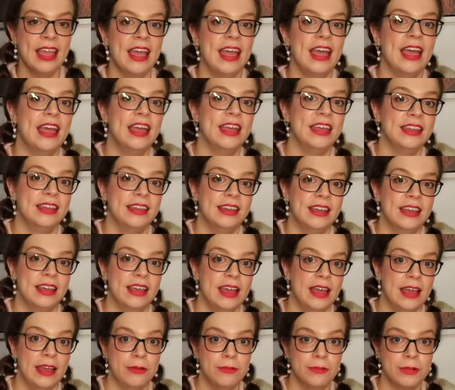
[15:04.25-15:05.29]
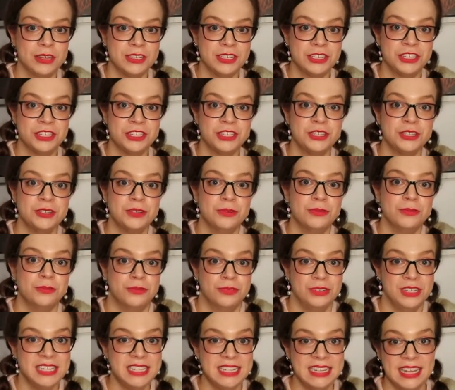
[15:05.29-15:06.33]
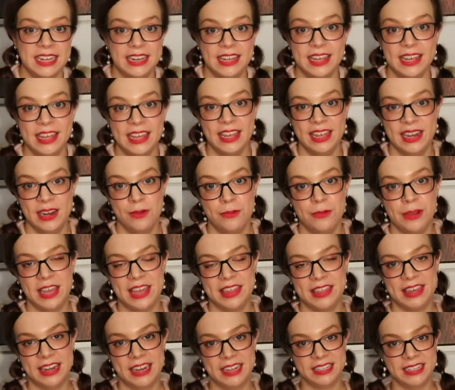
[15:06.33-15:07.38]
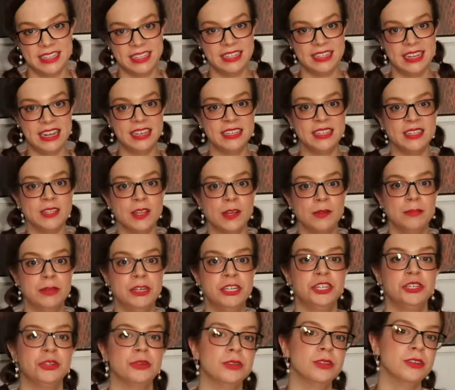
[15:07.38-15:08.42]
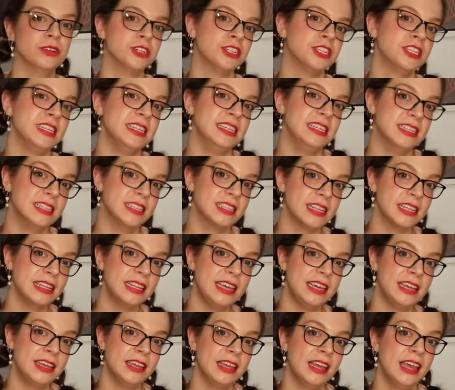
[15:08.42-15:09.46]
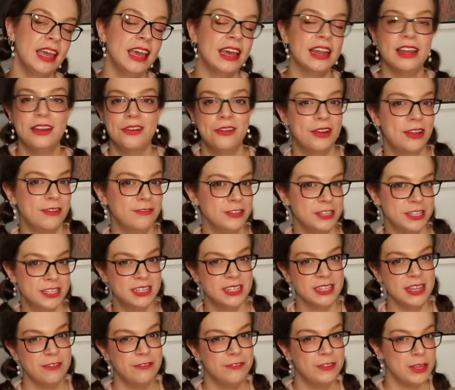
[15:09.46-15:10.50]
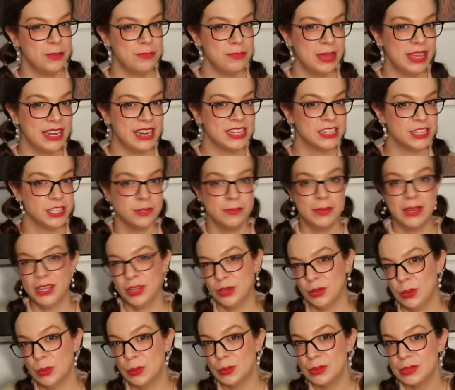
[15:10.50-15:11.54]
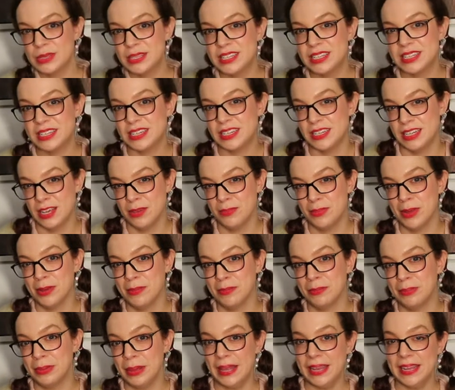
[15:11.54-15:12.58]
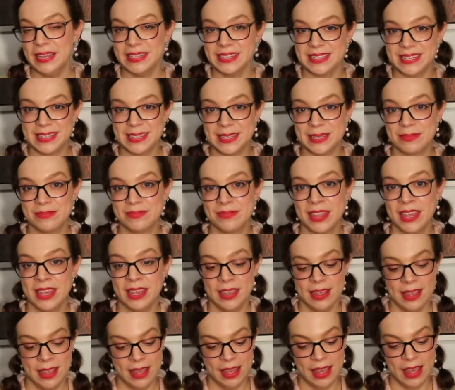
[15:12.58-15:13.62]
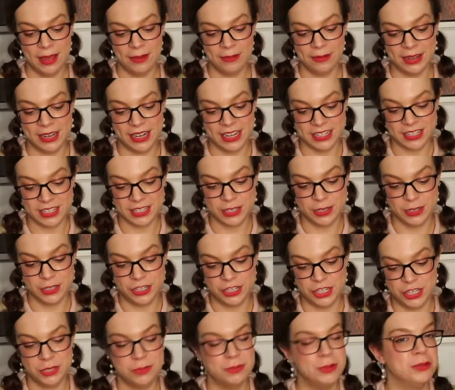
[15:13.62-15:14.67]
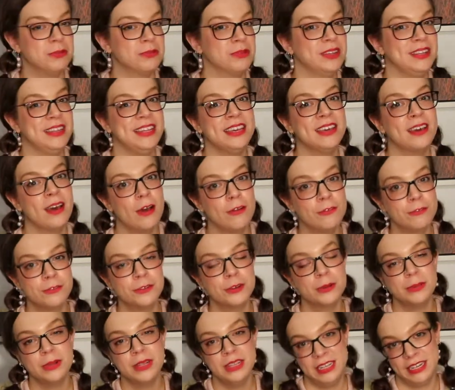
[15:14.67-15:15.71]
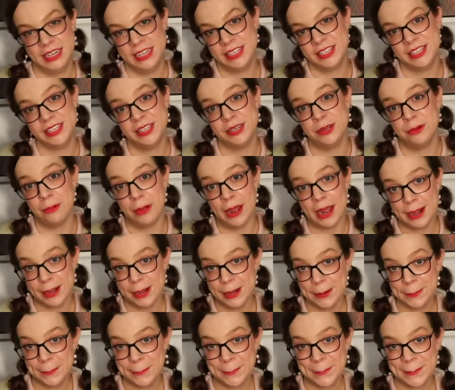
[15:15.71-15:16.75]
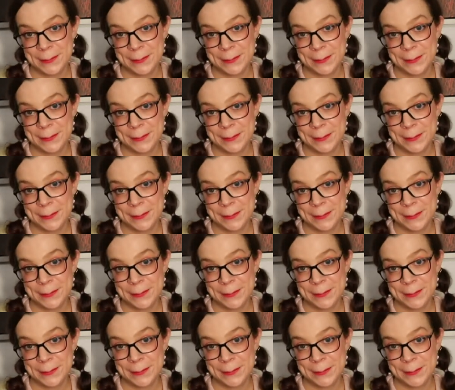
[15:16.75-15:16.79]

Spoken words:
And I want to re-knit it in a way that it stays on my shoulders easily and I don't have to safety pin it to my clothes to keep it in place. I want it to just be really comfortable and easy to wear.